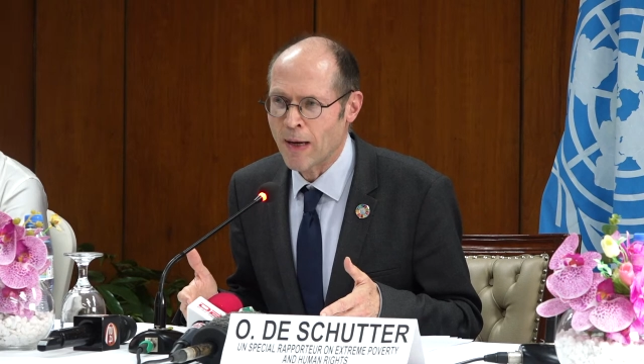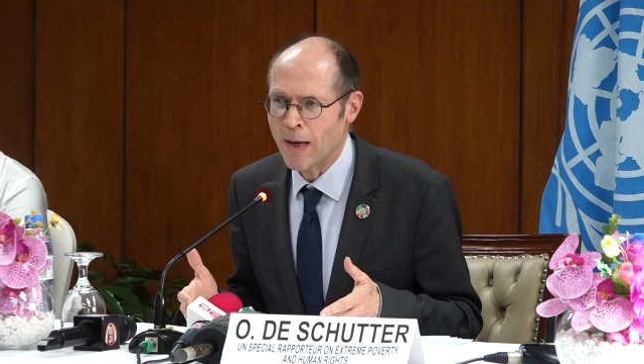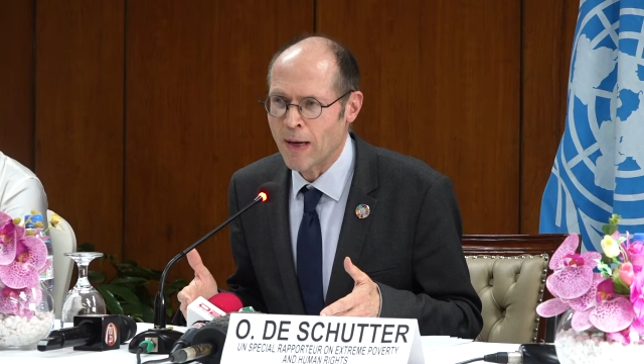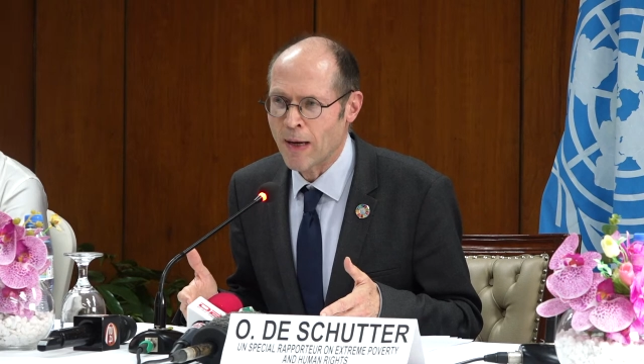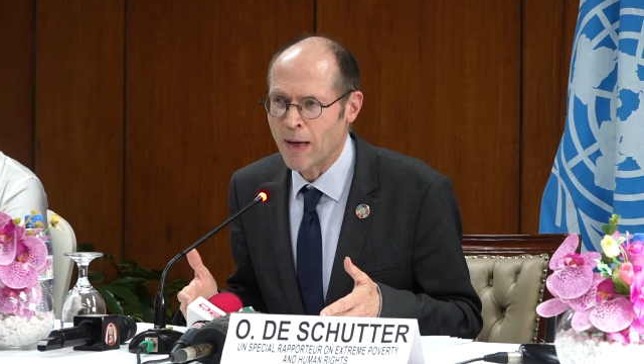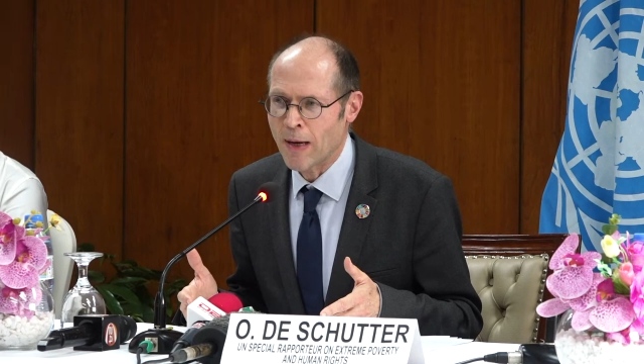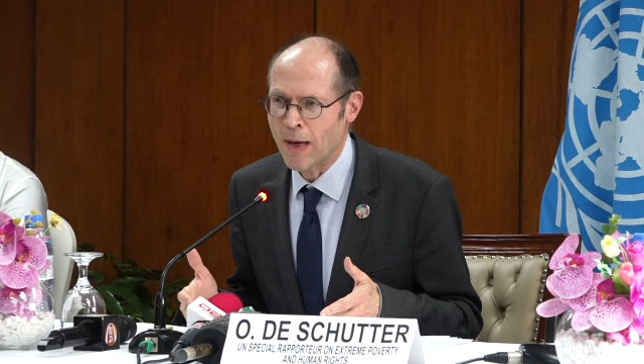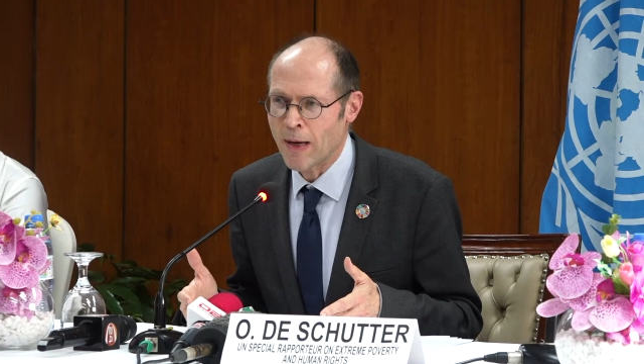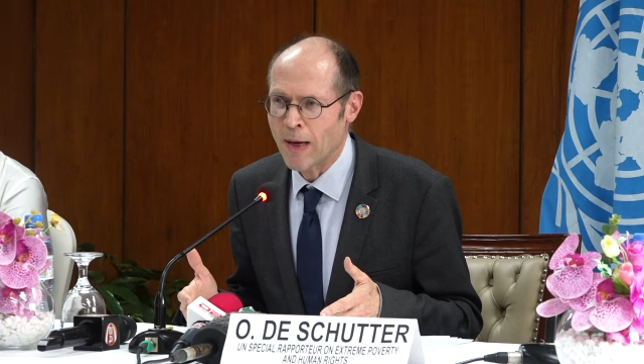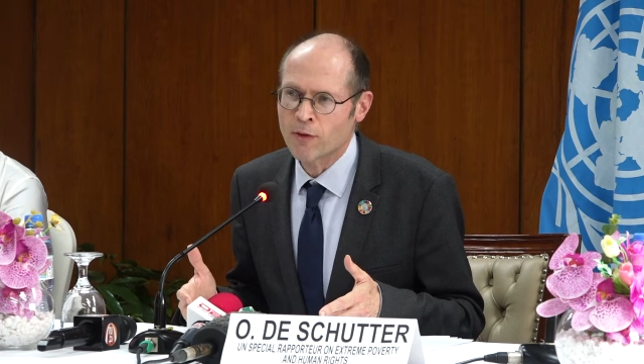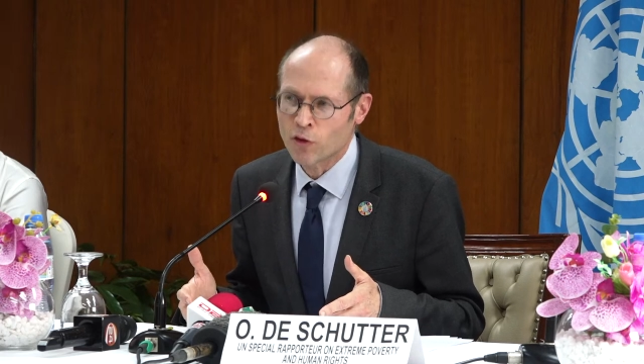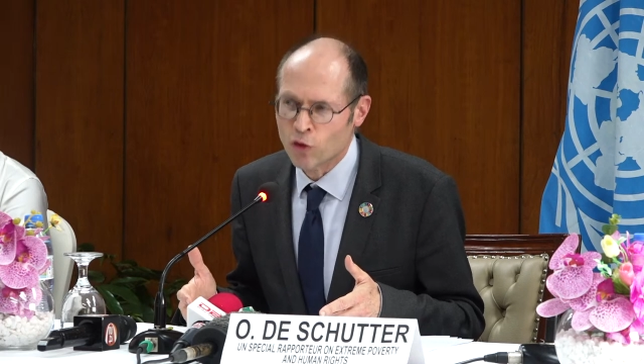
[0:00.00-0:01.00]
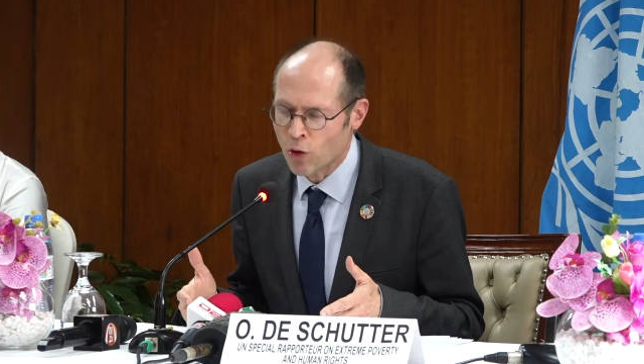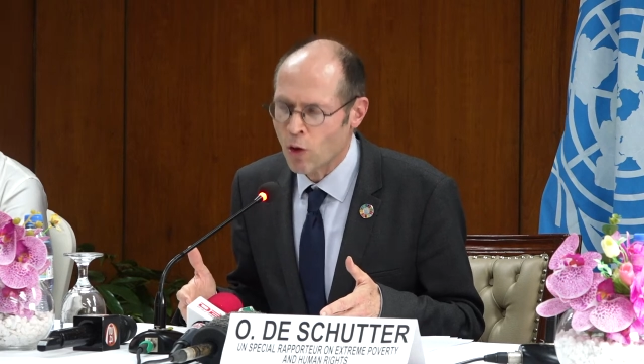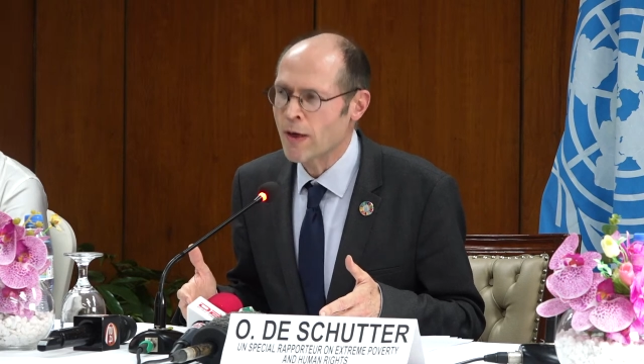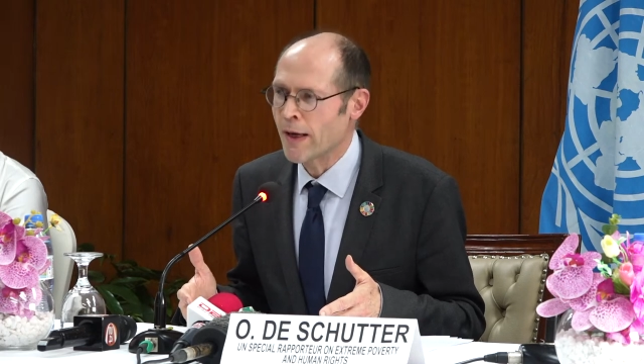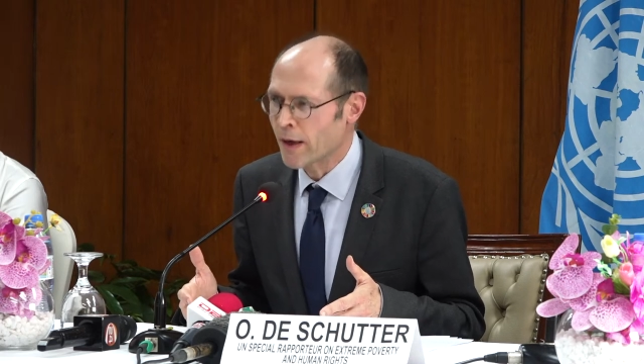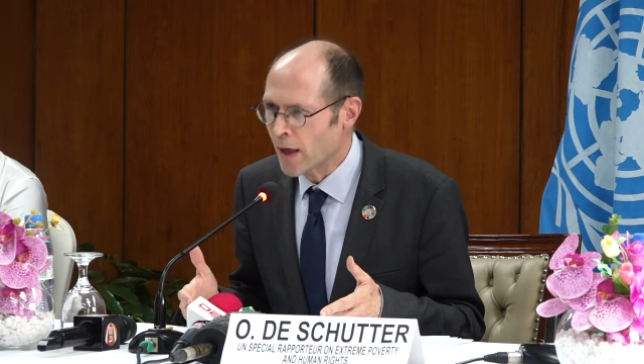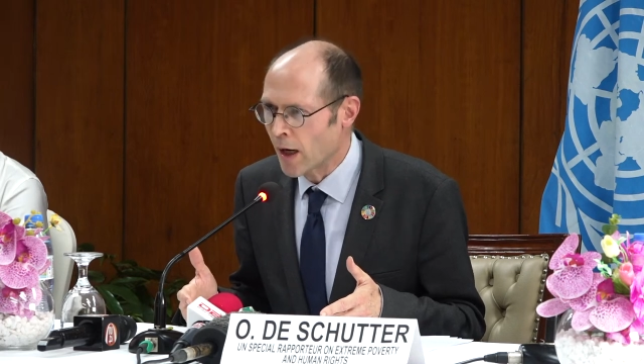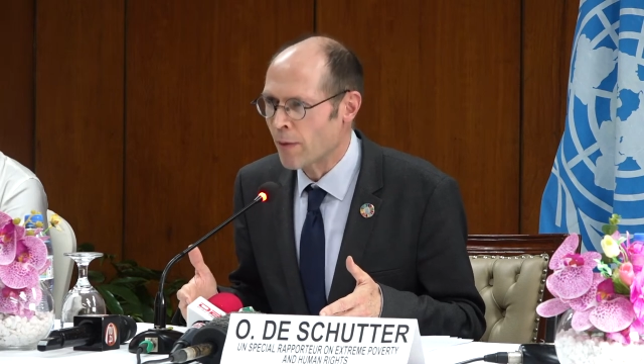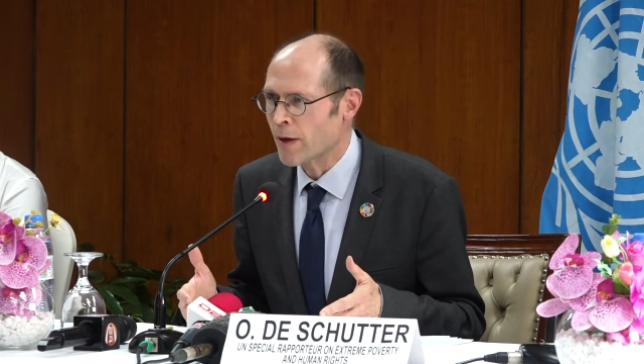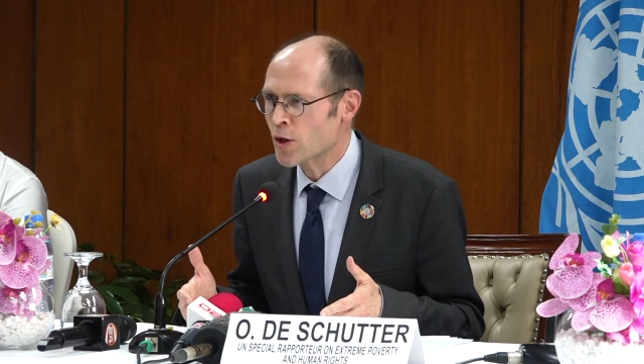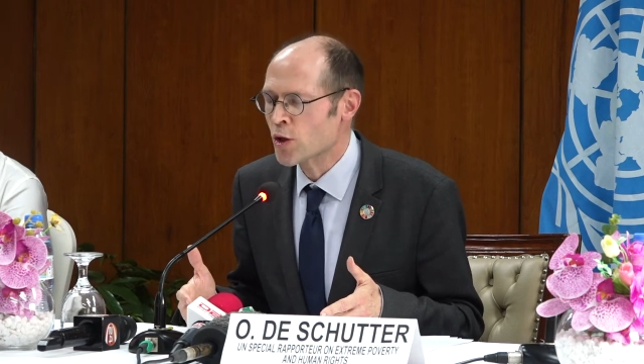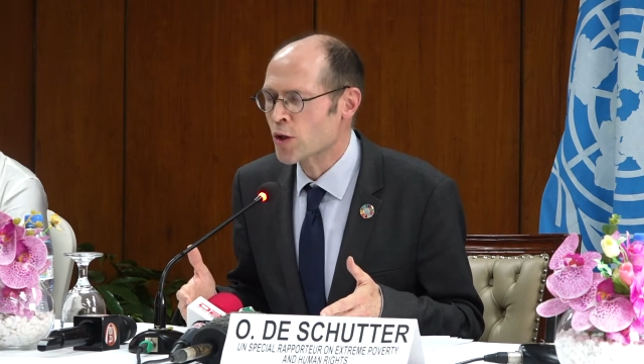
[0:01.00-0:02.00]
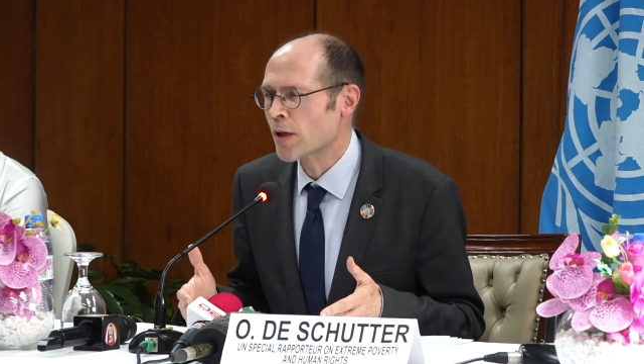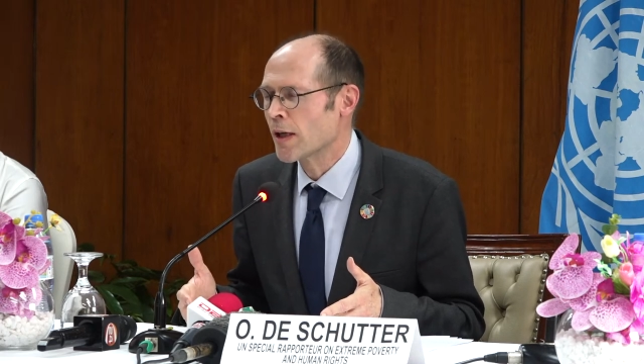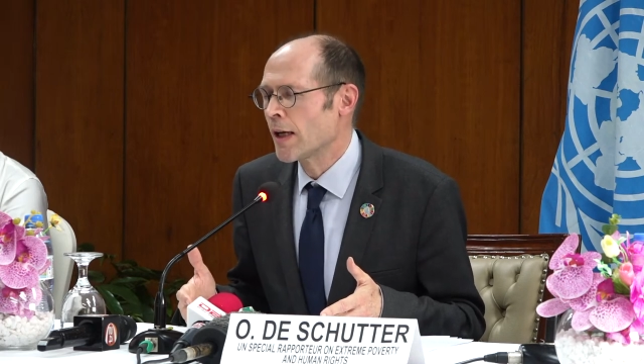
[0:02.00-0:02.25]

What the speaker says: I very strongly encourage